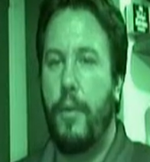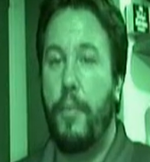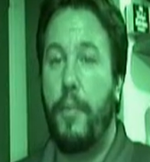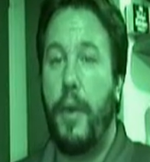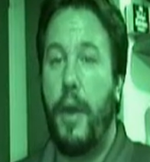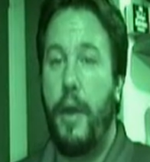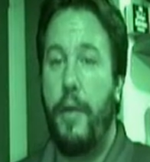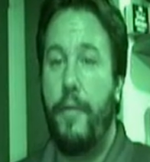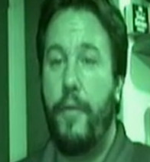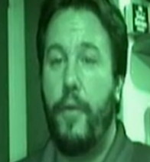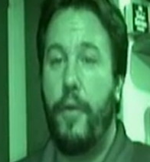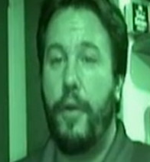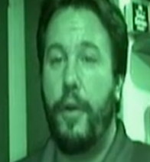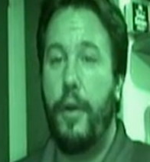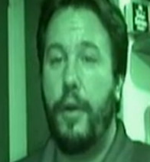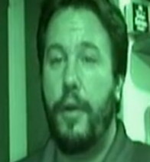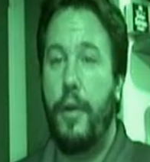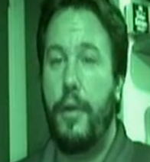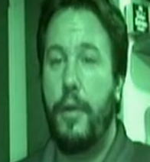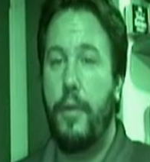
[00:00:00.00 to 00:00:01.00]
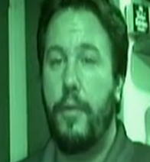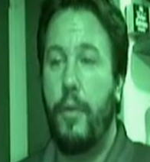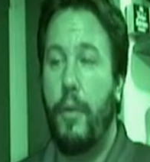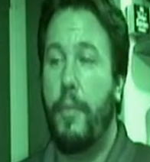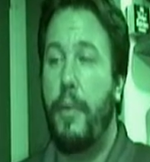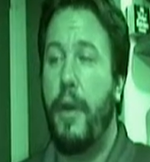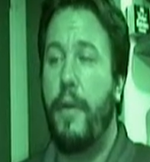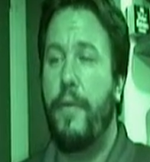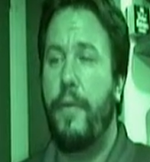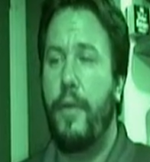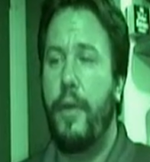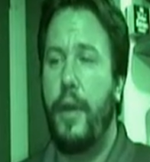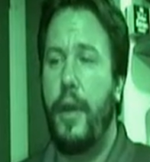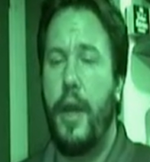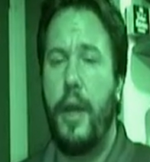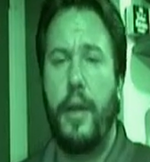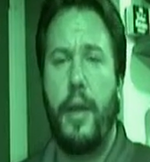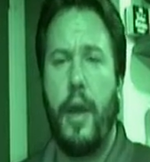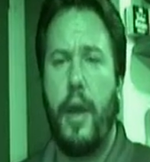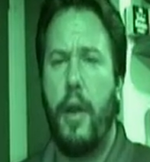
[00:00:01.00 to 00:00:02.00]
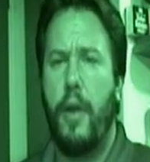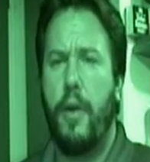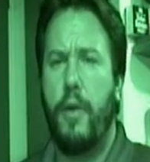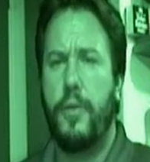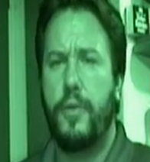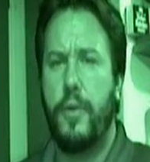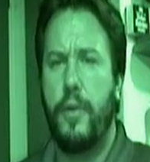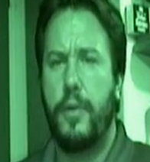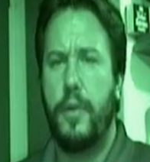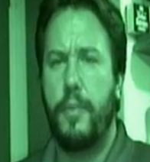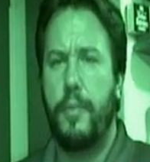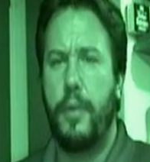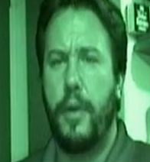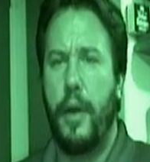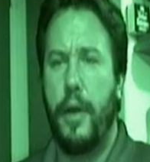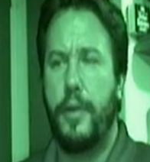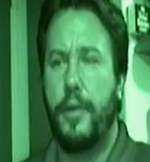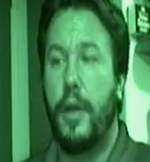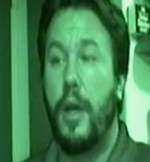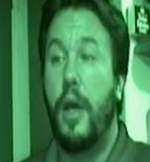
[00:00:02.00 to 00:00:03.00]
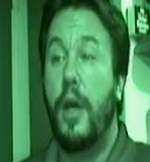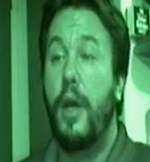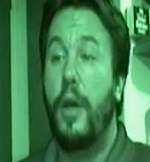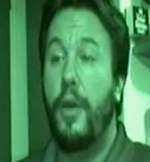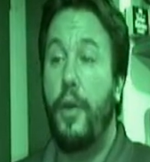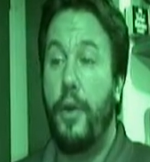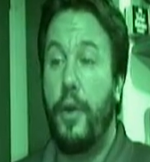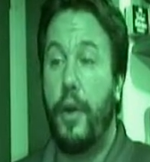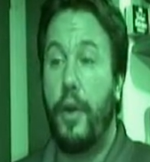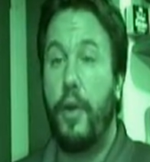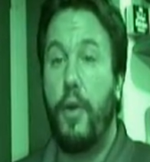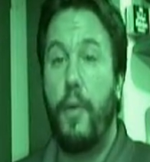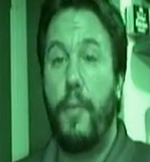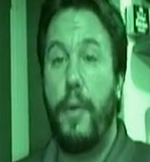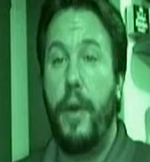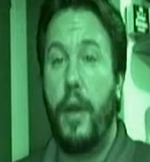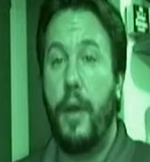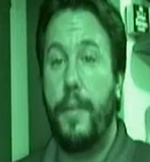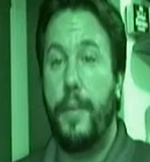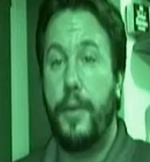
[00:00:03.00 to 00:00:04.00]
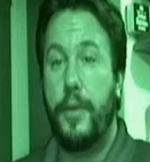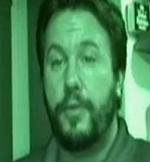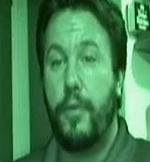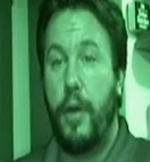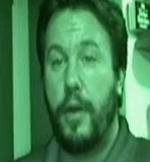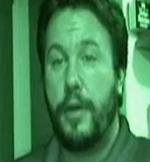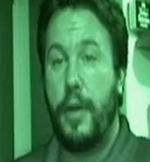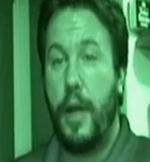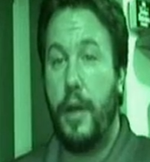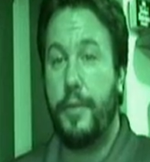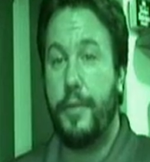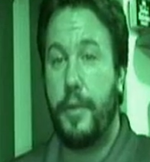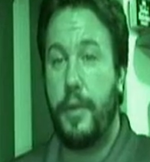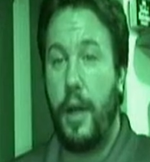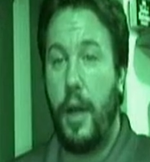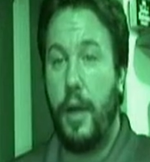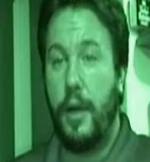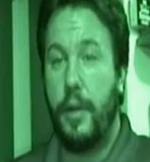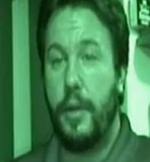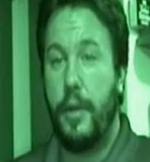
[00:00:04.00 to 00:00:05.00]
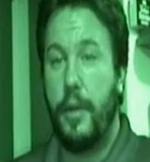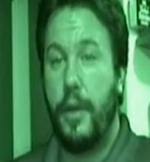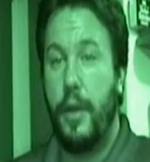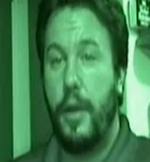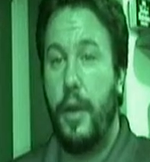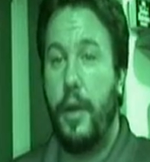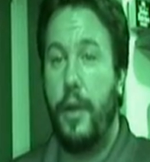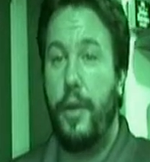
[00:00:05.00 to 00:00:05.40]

We'll pay for you. We'll pay for. They had all sorts of plans. You're going to go pick up a truck down south.